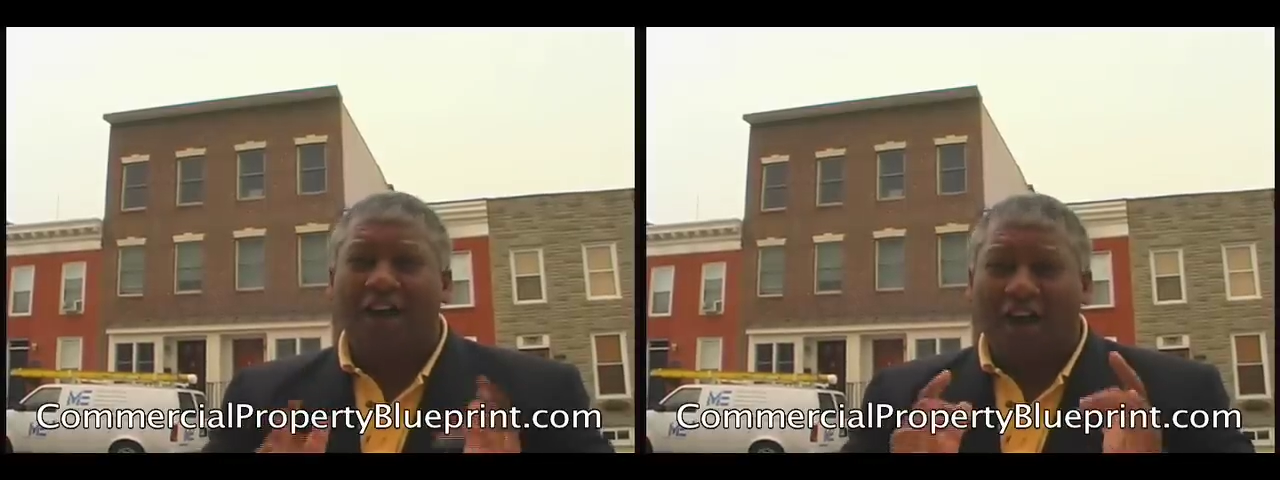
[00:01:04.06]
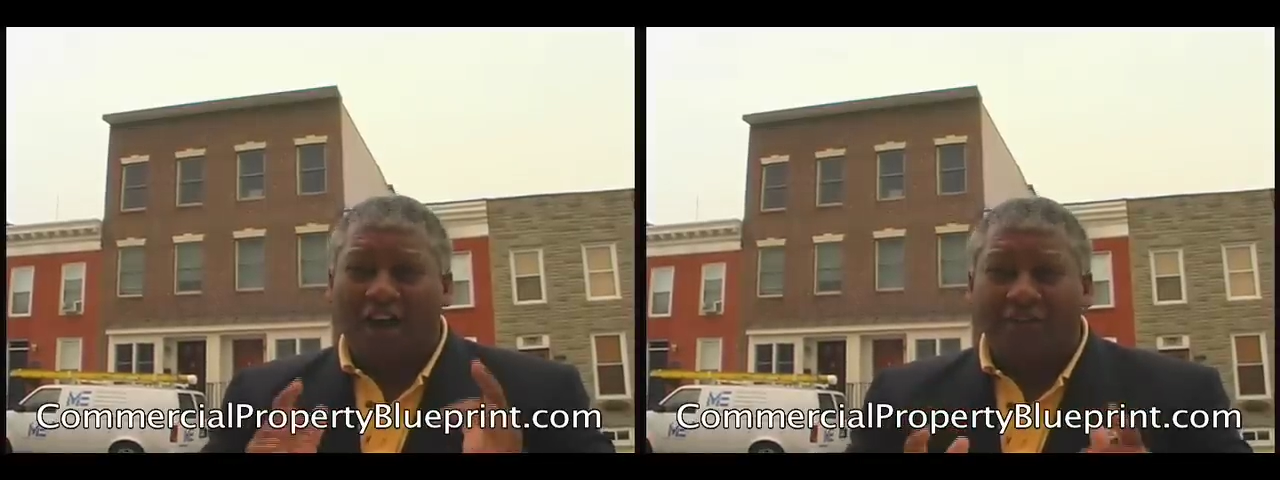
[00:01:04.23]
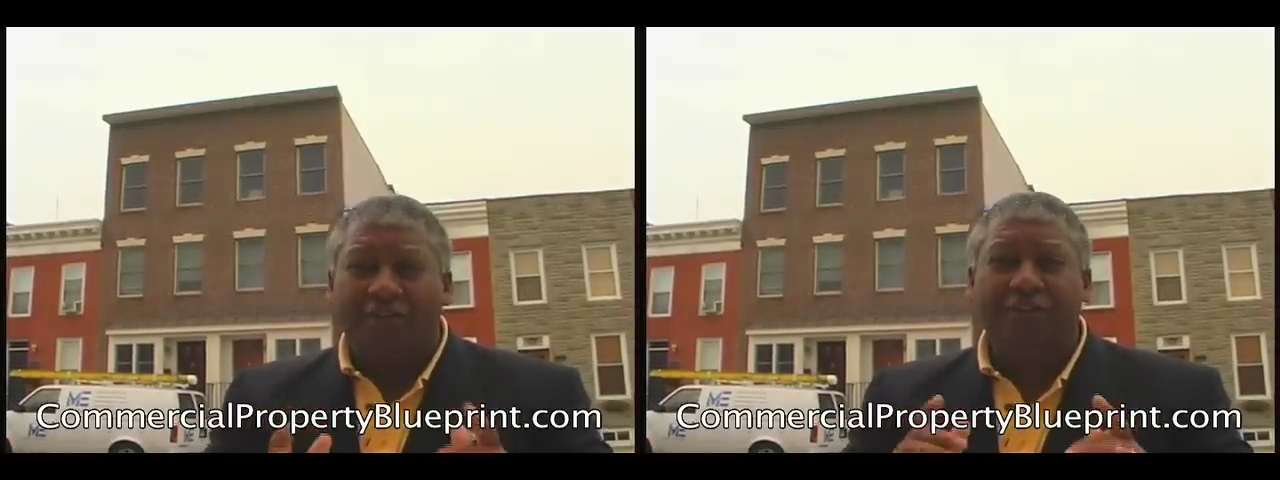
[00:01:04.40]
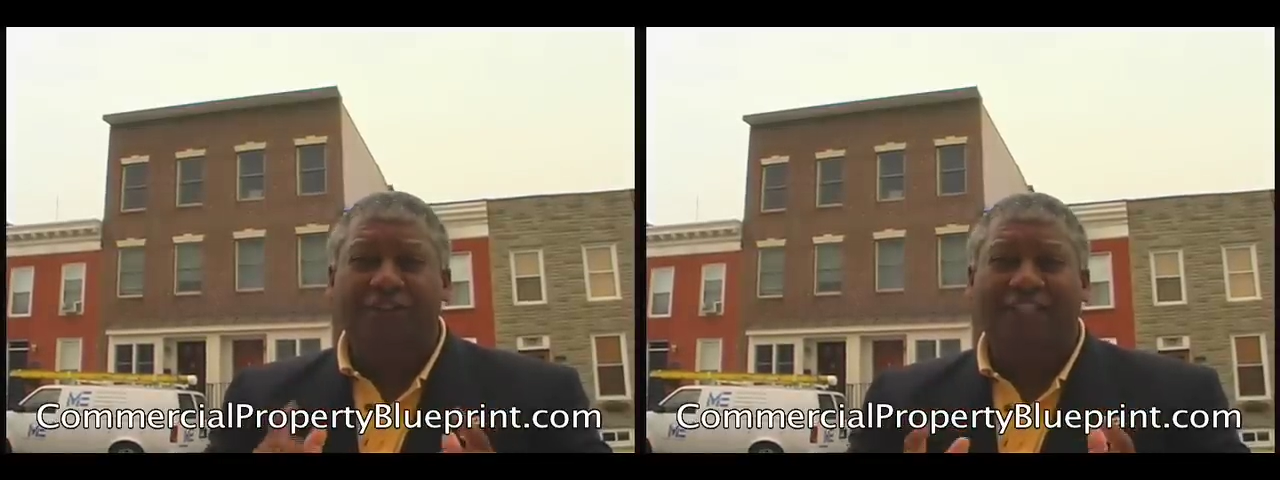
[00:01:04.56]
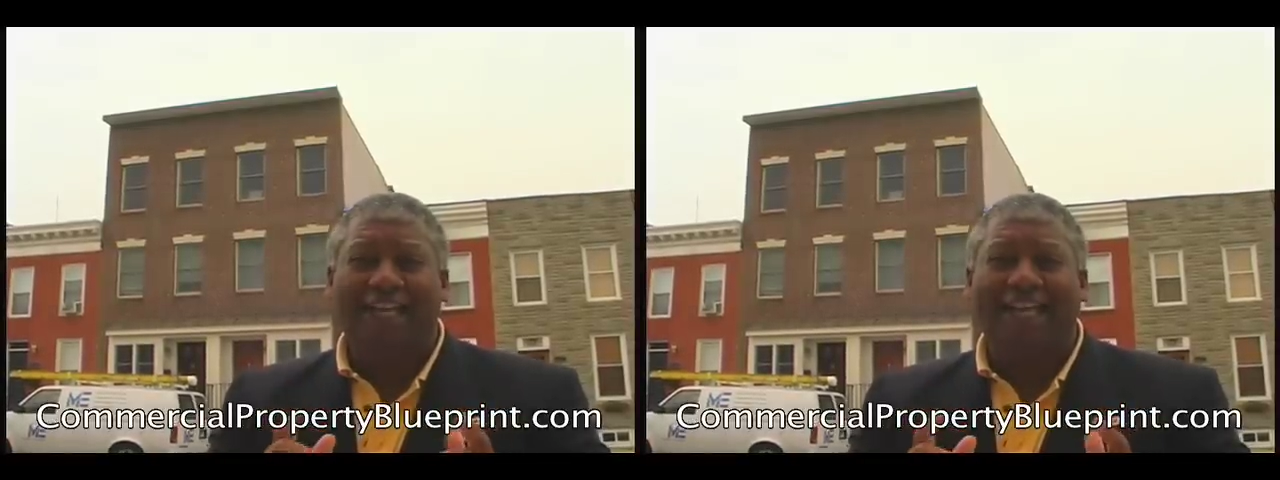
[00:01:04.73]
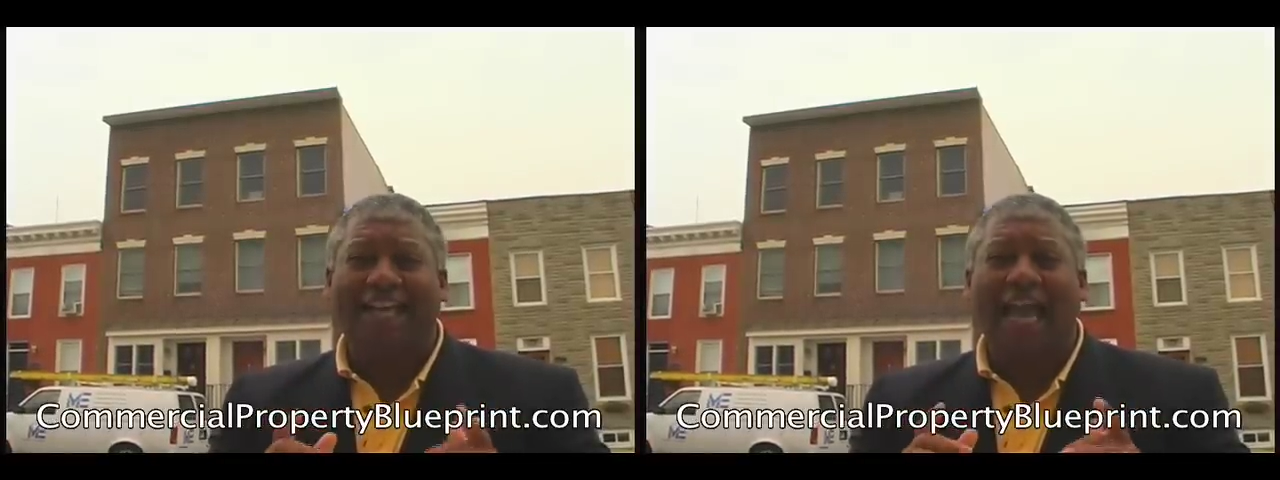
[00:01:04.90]

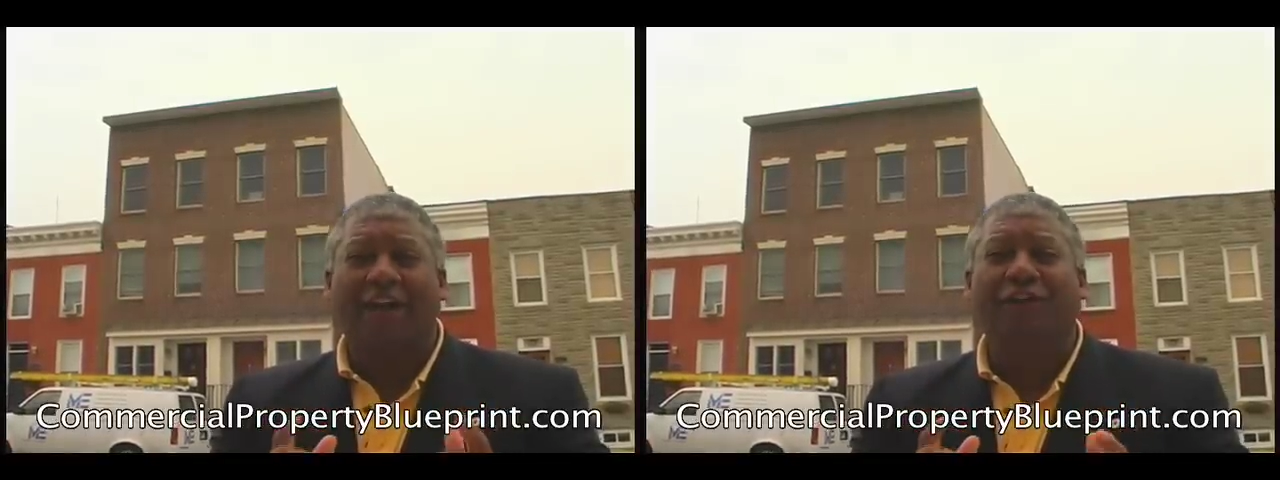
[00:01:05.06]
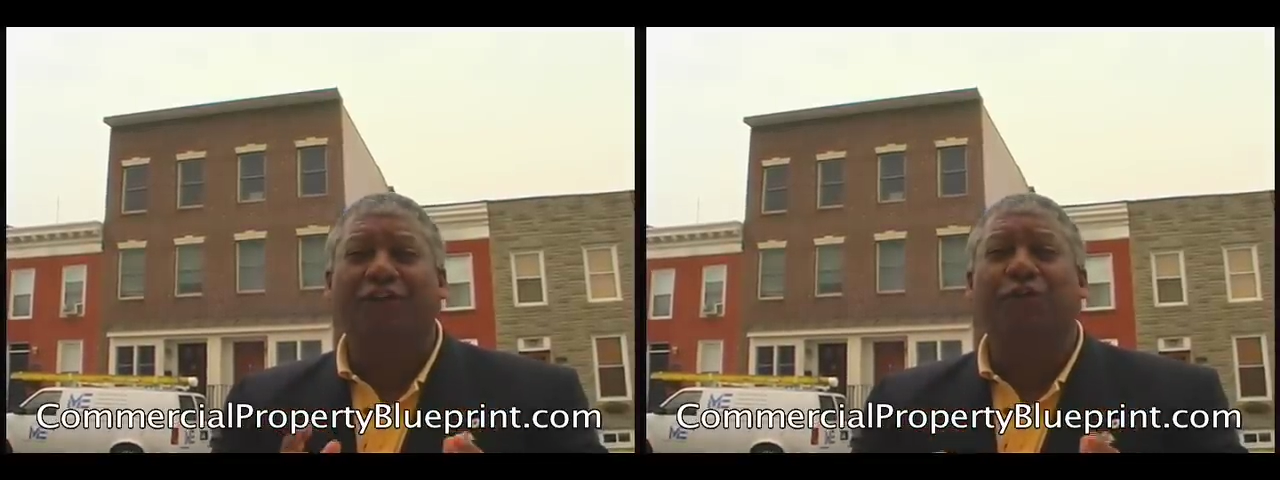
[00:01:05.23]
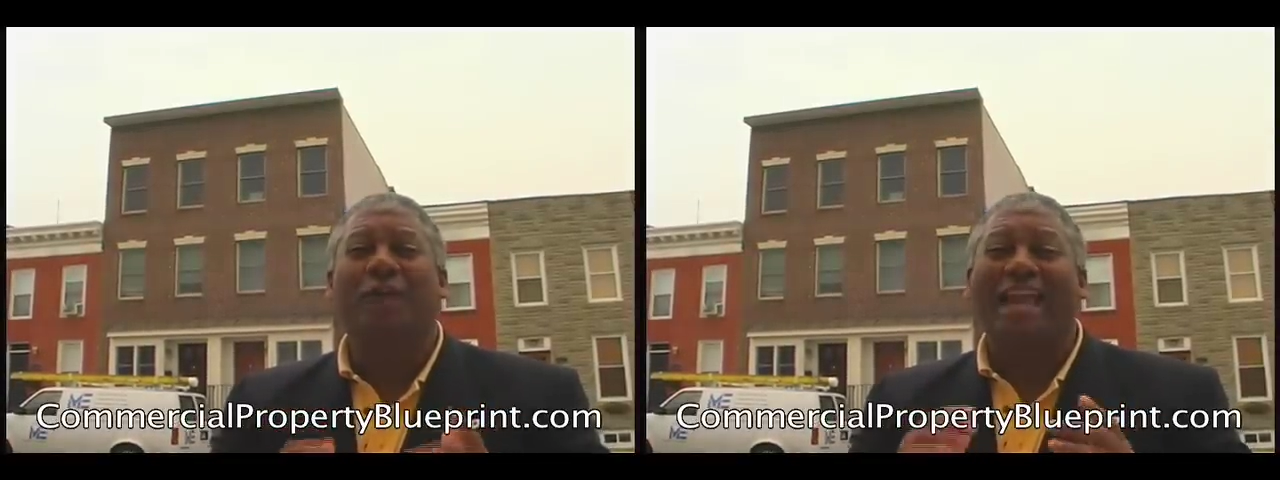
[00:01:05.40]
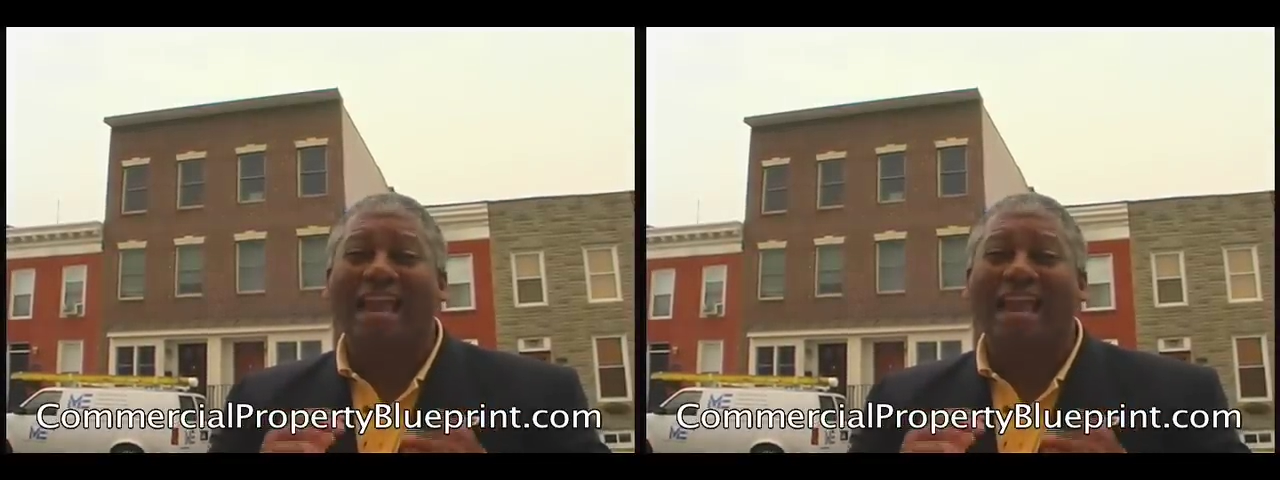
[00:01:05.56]
understand how to do